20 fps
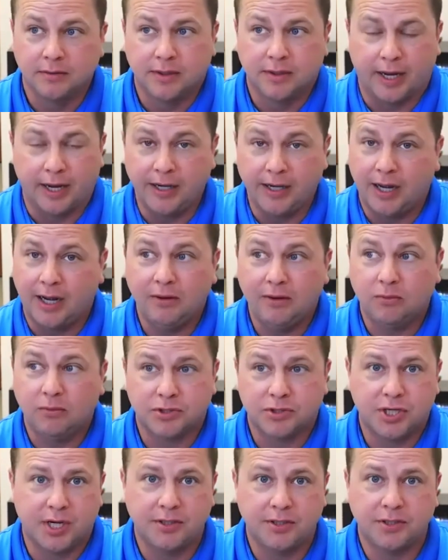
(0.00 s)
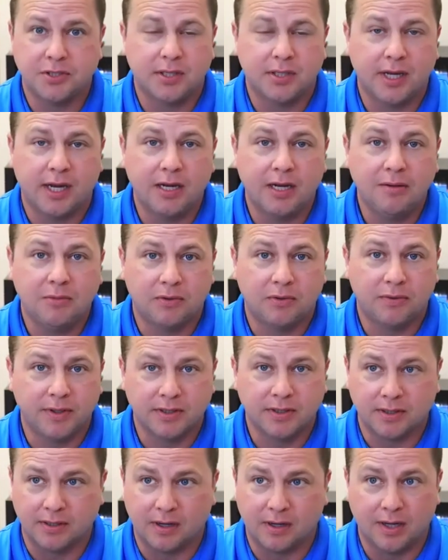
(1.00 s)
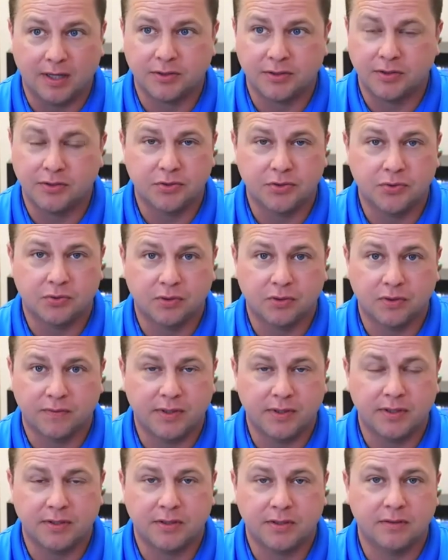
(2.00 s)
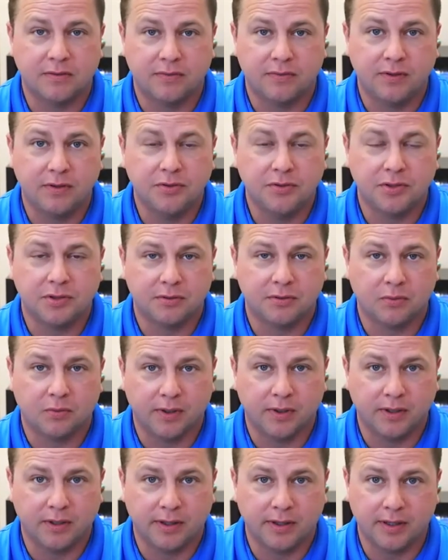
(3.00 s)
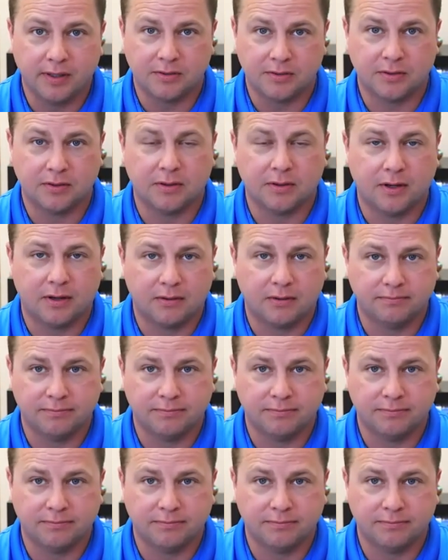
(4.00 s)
A I will change the game on this in not too short of a distant future to where it can start